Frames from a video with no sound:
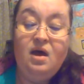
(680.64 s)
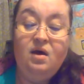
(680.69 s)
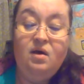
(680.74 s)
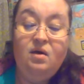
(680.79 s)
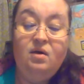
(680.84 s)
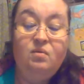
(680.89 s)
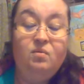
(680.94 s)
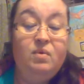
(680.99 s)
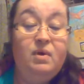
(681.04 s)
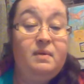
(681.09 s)

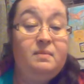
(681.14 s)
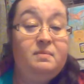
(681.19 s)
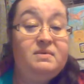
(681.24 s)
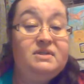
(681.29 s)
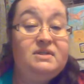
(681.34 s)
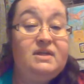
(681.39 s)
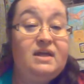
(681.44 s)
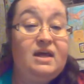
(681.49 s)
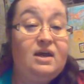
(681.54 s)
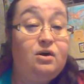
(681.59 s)

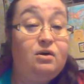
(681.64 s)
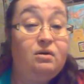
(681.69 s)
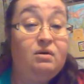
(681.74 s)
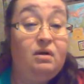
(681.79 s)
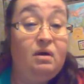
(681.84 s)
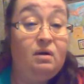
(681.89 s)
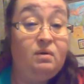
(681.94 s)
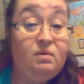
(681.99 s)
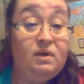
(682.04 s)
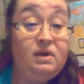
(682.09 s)
whips that are
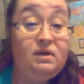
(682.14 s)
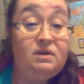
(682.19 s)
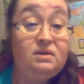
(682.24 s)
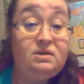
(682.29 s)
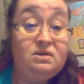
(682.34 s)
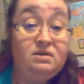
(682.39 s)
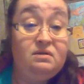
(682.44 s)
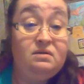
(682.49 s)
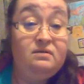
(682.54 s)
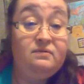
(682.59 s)
going
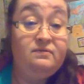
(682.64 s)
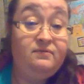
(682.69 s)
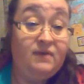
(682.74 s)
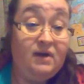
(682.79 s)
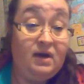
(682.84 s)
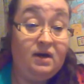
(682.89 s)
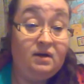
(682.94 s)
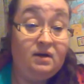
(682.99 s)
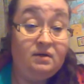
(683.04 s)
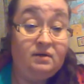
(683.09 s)
to the
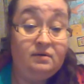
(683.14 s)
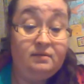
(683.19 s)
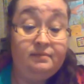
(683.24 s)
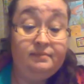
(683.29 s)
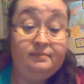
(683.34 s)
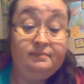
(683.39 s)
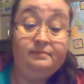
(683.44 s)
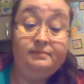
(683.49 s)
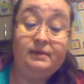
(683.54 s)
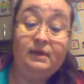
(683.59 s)
fair.
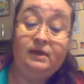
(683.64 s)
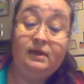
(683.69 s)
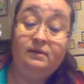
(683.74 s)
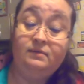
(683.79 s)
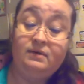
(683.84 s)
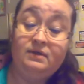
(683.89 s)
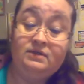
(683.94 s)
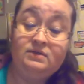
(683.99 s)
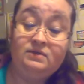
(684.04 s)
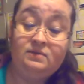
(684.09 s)
And
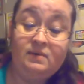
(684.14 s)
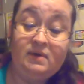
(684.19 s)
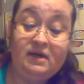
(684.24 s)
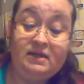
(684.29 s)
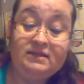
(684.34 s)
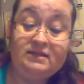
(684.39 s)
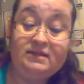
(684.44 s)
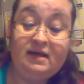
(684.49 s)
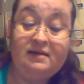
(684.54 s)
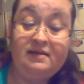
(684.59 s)
the reason why I
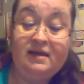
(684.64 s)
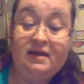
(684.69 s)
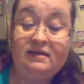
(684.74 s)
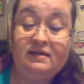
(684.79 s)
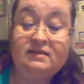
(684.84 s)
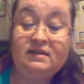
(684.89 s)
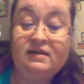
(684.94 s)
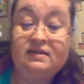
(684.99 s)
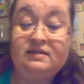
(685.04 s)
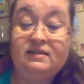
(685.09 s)
say that
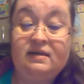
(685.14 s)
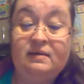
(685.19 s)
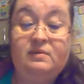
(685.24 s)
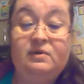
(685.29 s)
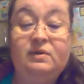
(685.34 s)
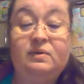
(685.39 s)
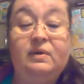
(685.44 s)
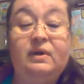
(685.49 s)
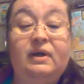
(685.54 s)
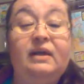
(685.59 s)
is because I'm
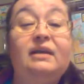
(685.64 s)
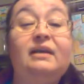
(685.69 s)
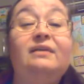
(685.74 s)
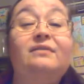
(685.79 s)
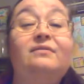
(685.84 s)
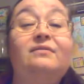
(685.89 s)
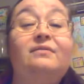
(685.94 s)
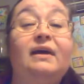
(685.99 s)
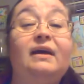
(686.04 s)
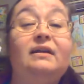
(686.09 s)
doing an
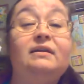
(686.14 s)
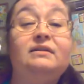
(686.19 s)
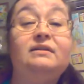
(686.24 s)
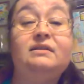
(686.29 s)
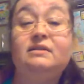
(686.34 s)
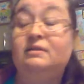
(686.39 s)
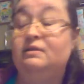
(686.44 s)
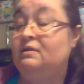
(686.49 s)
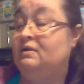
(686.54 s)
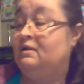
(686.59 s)
event.
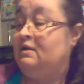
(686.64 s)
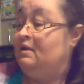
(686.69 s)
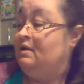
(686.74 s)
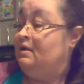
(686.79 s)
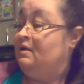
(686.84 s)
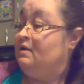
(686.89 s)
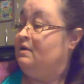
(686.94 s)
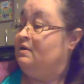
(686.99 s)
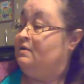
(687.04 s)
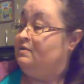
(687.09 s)

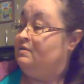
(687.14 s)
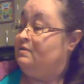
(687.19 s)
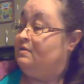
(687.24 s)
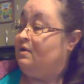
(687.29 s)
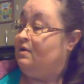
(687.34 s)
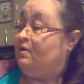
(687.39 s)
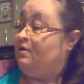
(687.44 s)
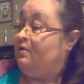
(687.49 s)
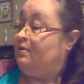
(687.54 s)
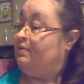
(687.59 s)

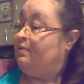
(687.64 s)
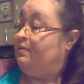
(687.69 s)
So,